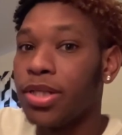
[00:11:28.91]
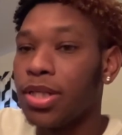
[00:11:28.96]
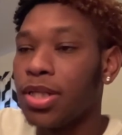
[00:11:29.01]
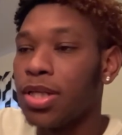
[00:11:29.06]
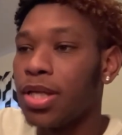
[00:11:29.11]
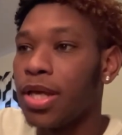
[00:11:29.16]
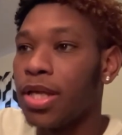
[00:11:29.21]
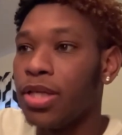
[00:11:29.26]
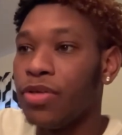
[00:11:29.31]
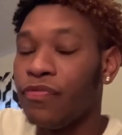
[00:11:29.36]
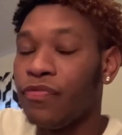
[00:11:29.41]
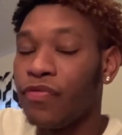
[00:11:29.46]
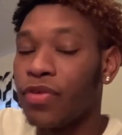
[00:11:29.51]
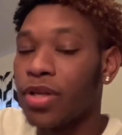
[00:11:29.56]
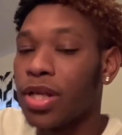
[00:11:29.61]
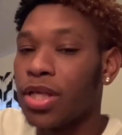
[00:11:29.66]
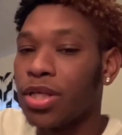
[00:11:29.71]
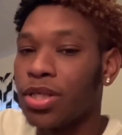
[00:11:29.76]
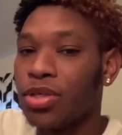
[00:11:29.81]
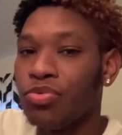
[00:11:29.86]
and you feel like
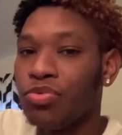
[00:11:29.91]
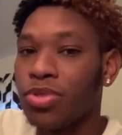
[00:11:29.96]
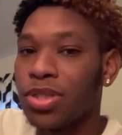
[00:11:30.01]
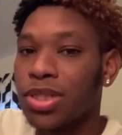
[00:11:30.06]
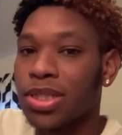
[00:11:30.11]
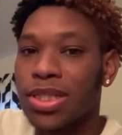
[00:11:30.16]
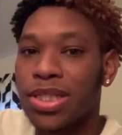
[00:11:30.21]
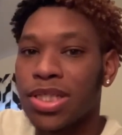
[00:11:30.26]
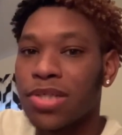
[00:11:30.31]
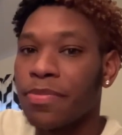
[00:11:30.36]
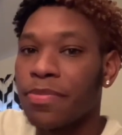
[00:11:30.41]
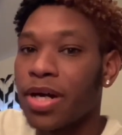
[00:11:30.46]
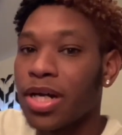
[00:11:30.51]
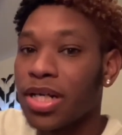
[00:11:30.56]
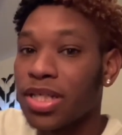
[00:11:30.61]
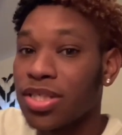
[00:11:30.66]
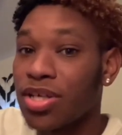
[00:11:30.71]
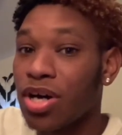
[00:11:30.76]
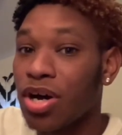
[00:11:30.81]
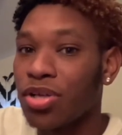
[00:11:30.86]
you just need somebody to
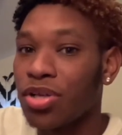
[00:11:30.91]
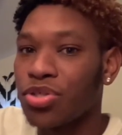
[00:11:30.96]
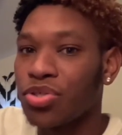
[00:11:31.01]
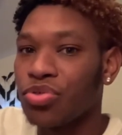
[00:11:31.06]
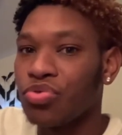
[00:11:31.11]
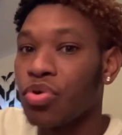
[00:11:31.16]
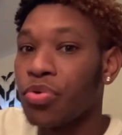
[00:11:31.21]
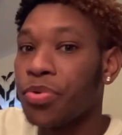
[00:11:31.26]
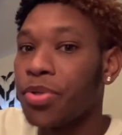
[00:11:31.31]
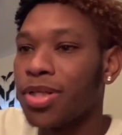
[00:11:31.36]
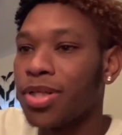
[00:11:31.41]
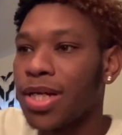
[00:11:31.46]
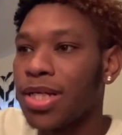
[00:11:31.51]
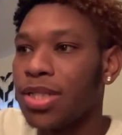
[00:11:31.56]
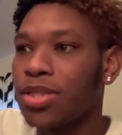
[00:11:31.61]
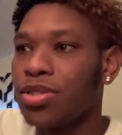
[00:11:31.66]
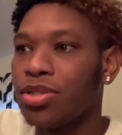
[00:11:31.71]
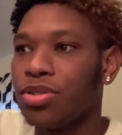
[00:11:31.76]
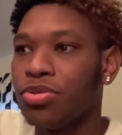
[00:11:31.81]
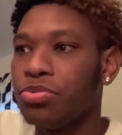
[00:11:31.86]
talk to or relate to
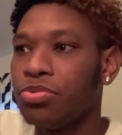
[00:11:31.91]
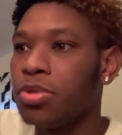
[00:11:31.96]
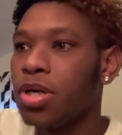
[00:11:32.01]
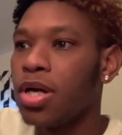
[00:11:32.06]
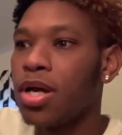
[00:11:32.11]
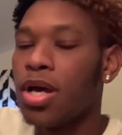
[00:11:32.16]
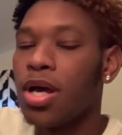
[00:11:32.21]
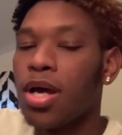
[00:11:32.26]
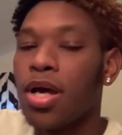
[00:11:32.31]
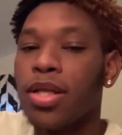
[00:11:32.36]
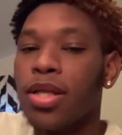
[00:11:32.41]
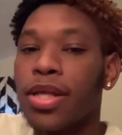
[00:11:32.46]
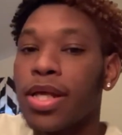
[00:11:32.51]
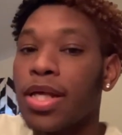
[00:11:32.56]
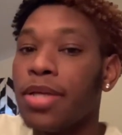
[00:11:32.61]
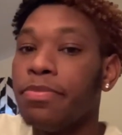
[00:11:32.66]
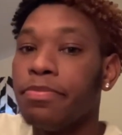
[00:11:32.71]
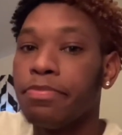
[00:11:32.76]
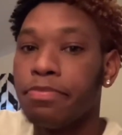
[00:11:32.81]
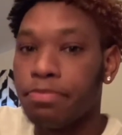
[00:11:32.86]
you,
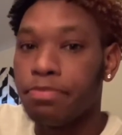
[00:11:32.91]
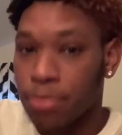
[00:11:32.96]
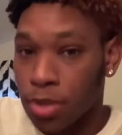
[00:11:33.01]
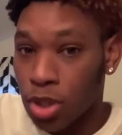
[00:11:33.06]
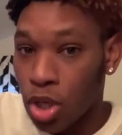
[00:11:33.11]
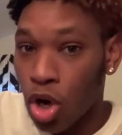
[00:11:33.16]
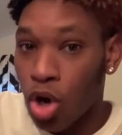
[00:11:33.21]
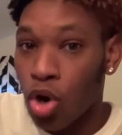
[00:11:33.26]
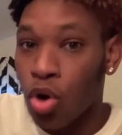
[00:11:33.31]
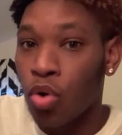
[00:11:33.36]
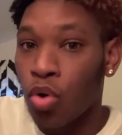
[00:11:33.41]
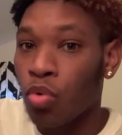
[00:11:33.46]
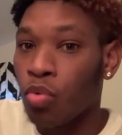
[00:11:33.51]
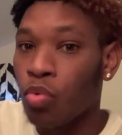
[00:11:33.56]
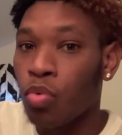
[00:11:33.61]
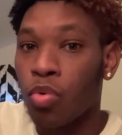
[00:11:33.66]
then go